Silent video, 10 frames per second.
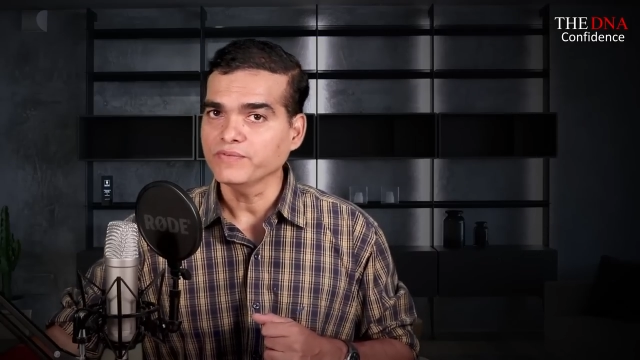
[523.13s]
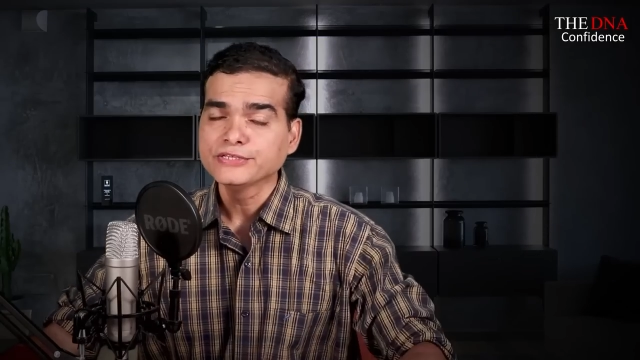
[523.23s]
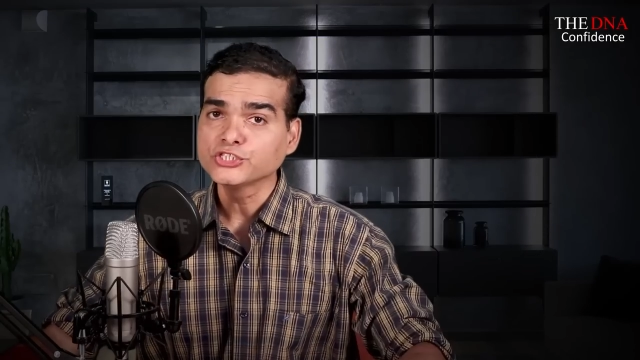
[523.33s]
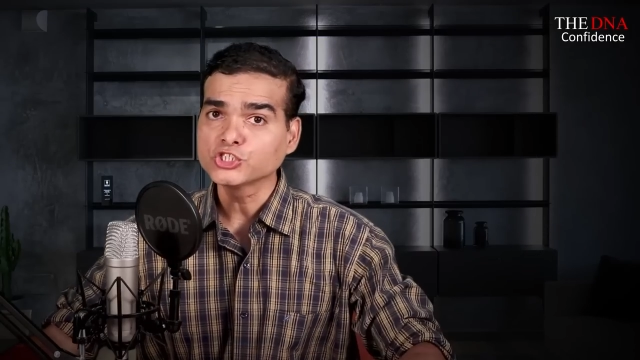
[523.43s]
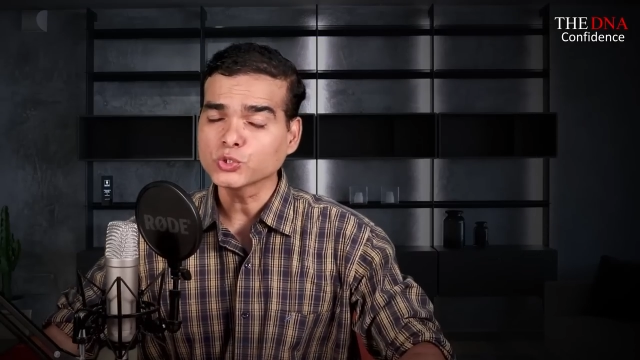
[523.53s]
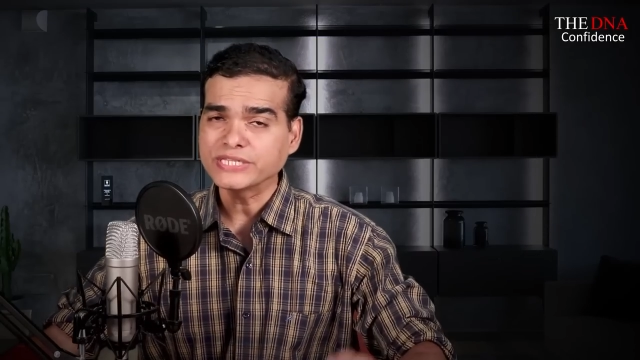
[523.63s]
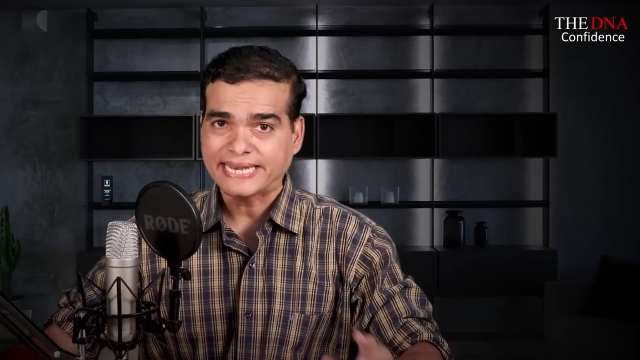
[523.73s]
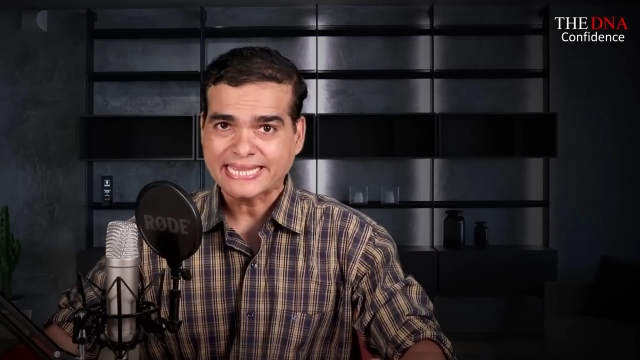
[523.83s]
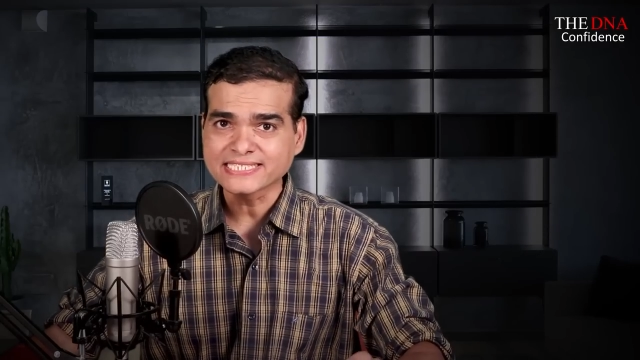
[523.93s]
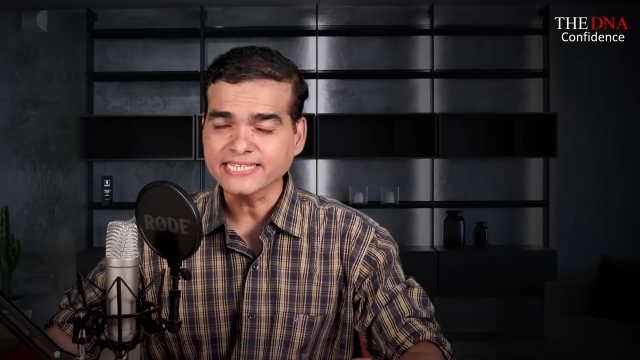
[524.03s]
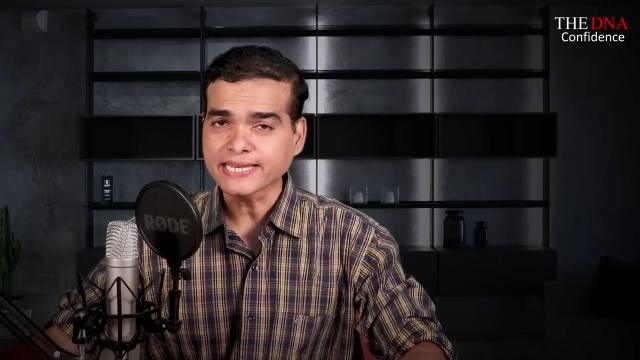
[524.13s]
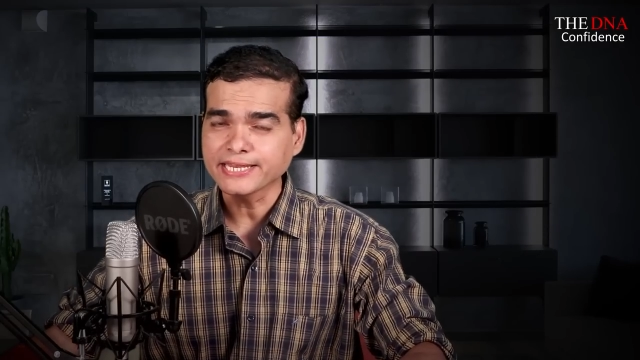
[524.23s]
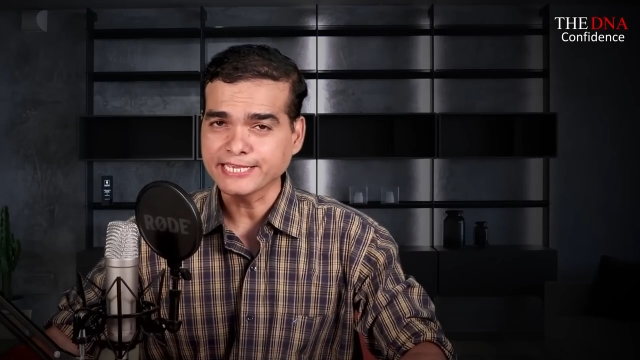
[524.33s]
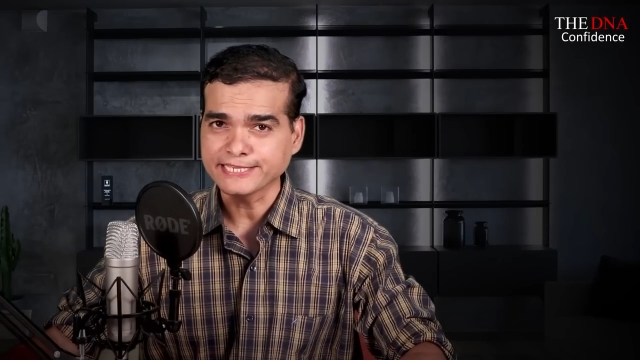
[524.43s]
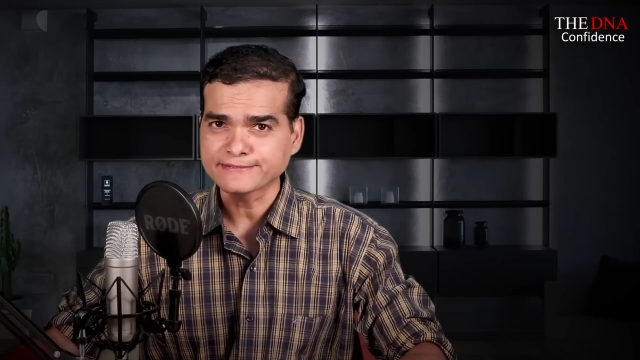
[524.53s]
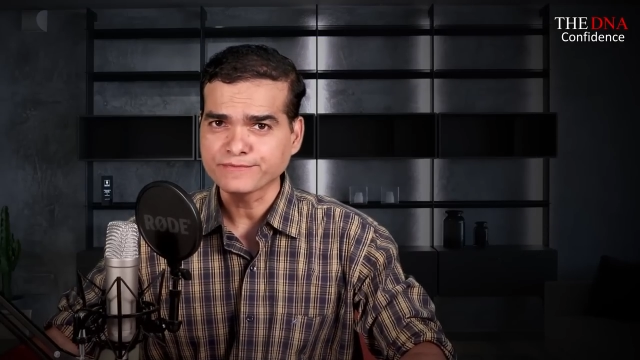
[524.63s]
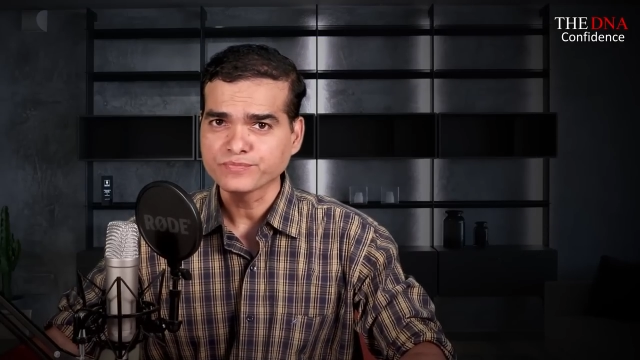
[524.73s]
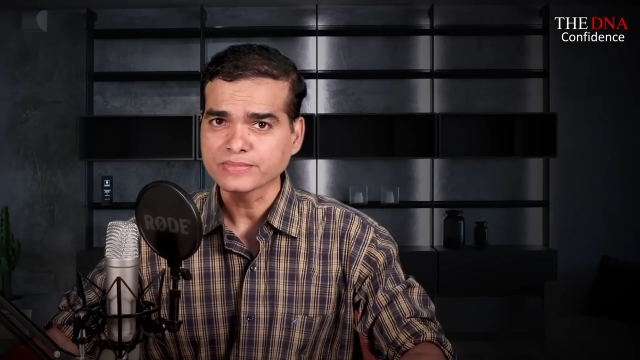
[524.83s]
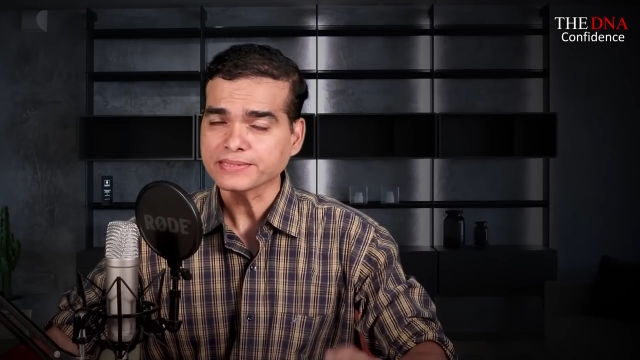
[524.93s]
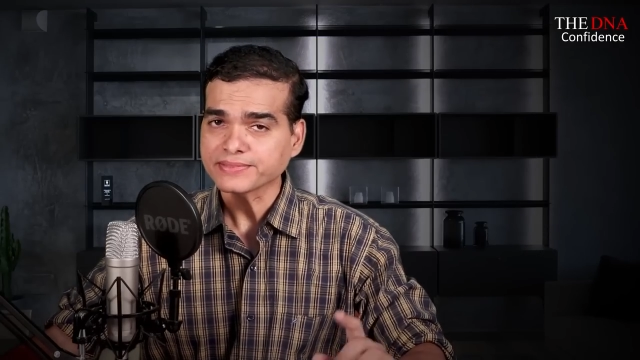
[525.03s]
So the next technique is,
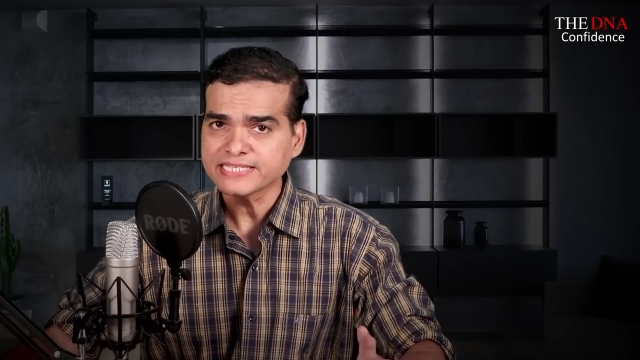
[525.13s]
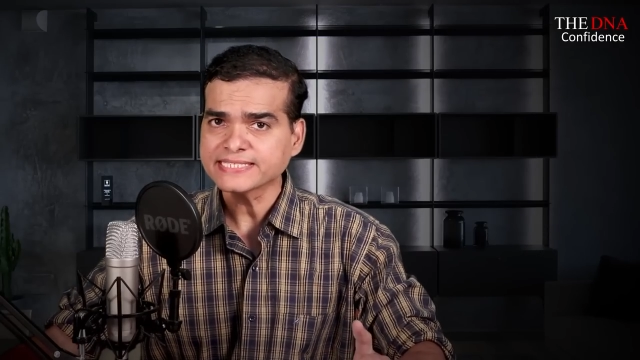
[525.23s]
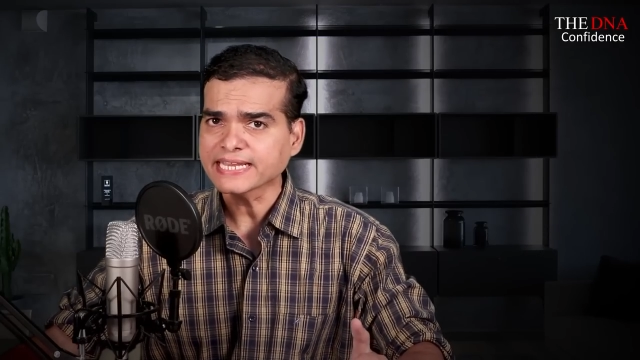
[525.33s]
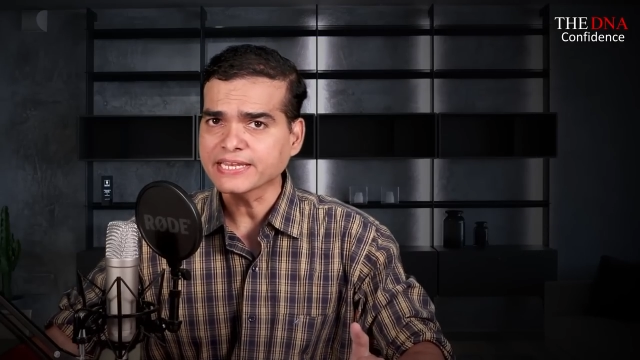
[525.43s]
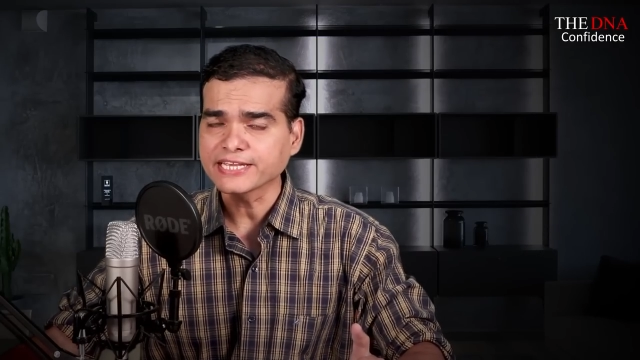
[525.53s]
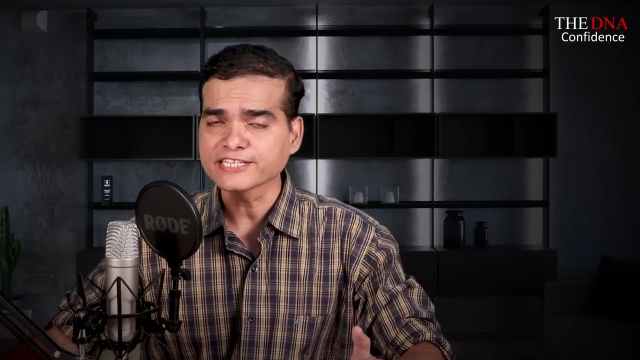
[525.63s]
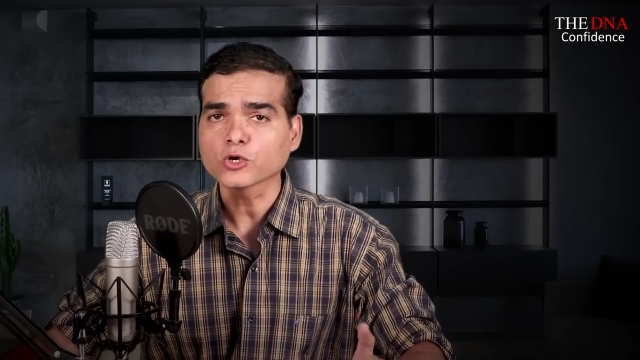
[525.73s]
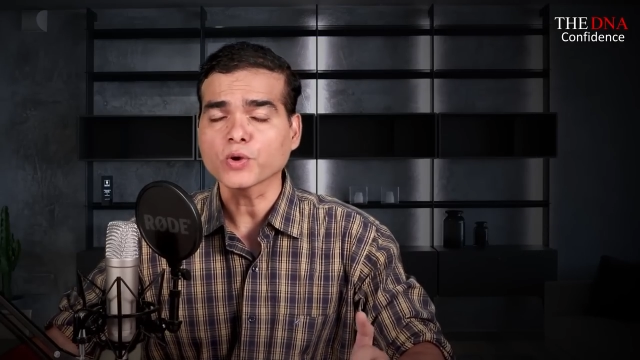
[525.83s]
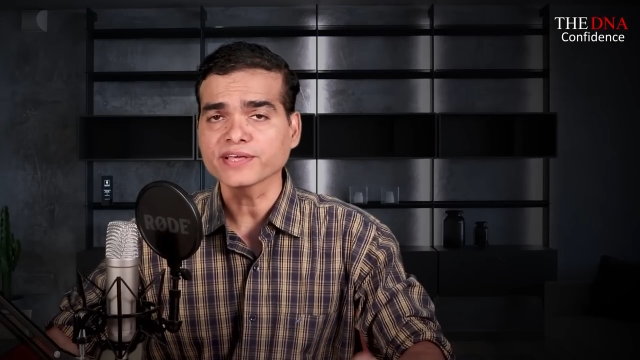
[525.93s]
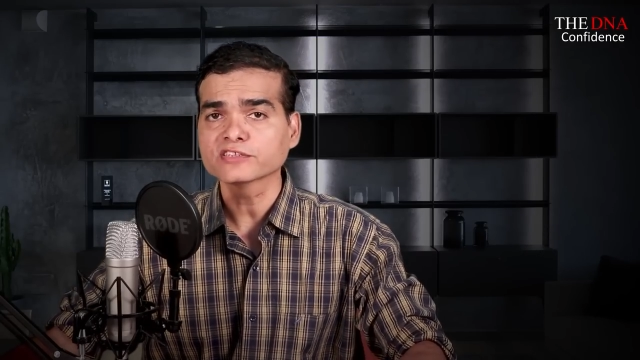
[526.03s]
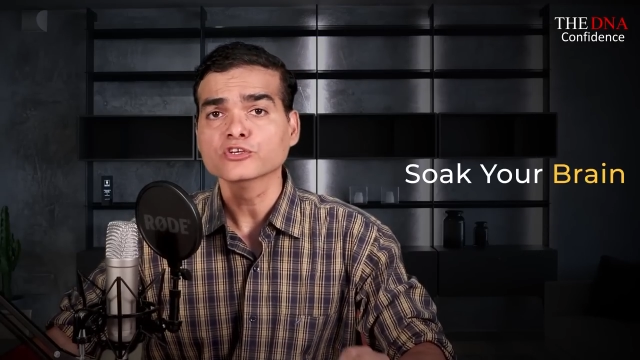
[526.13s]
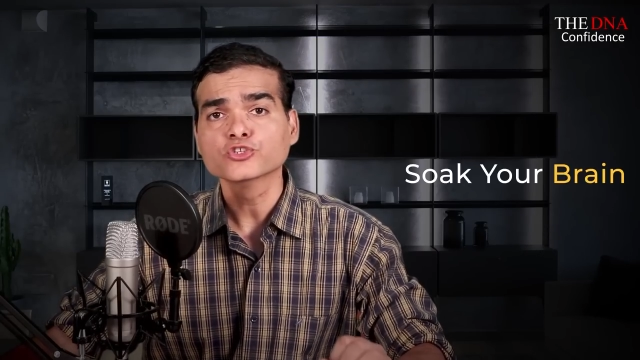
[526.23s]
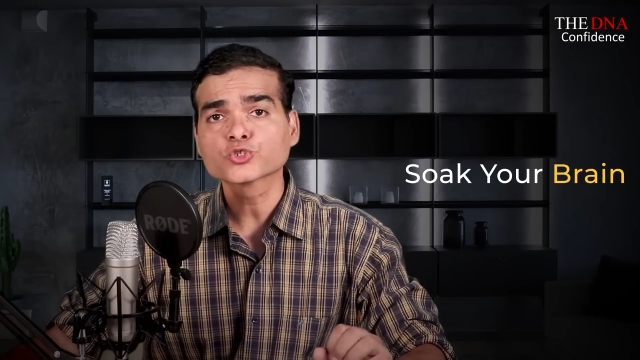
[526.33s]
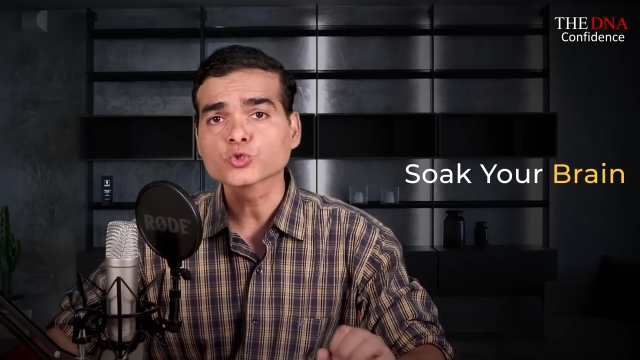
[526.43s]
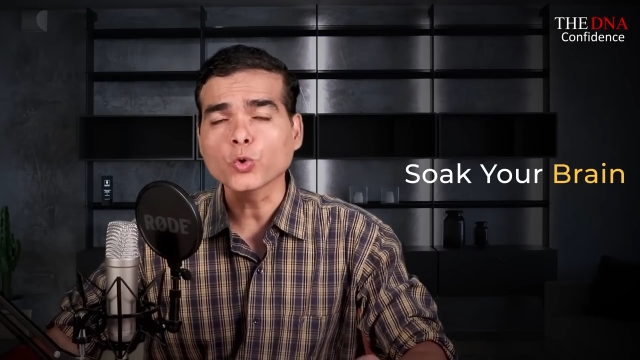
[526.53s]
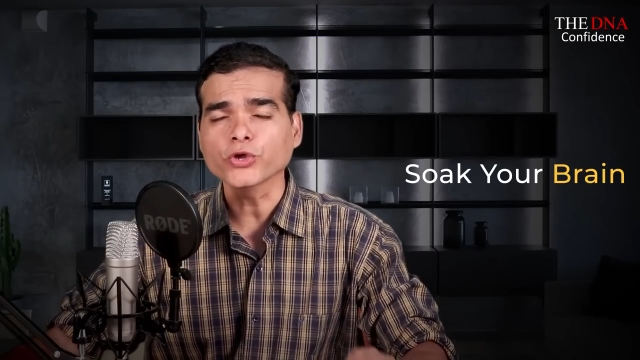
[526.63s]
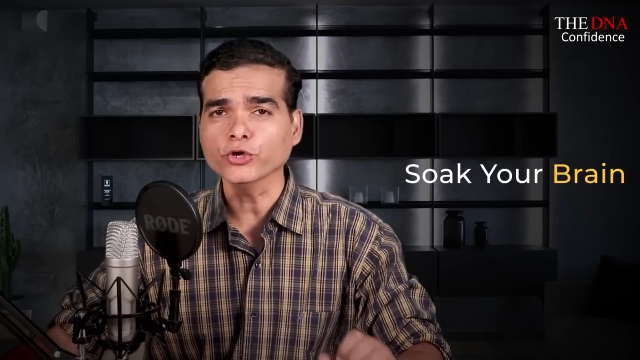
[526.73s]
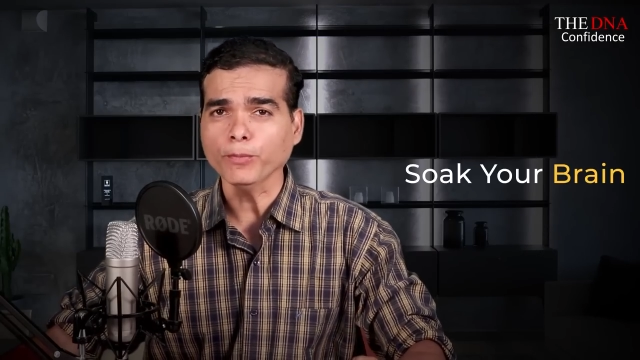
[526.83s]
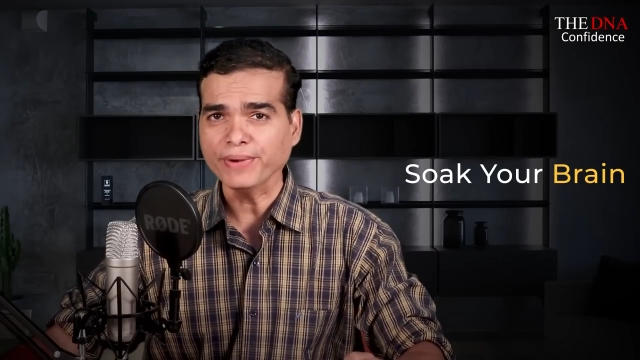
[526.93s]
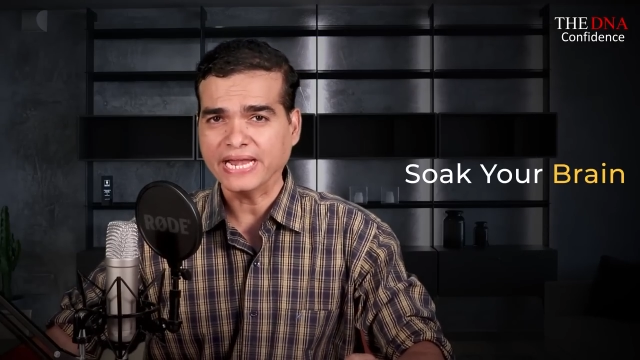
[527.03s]
this technique is called as soak
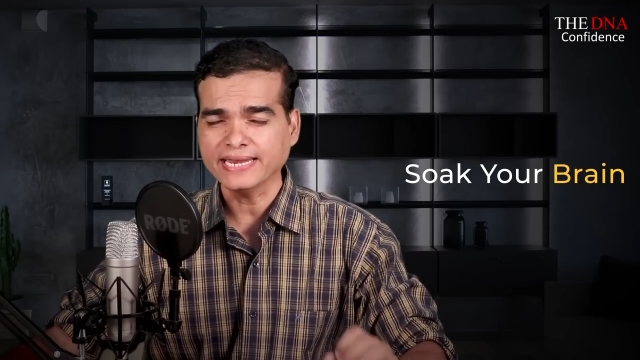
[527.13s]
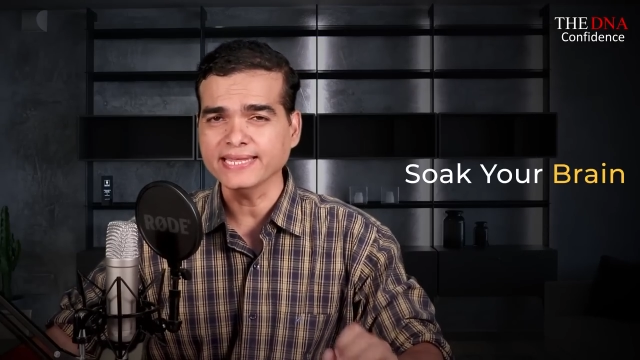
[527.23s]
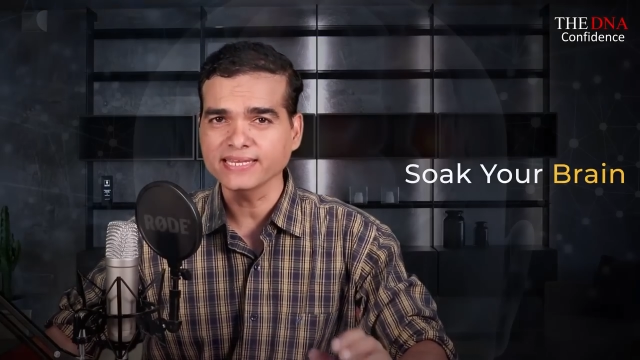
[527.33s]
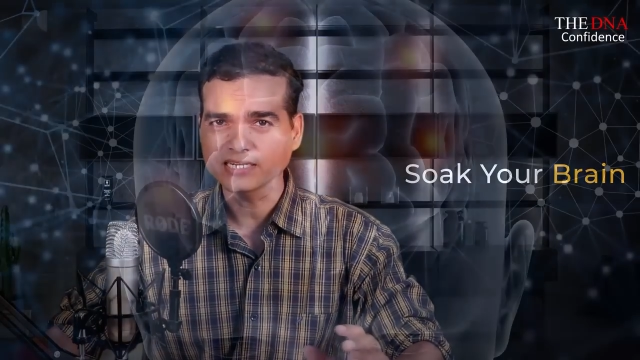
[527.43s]
your brain in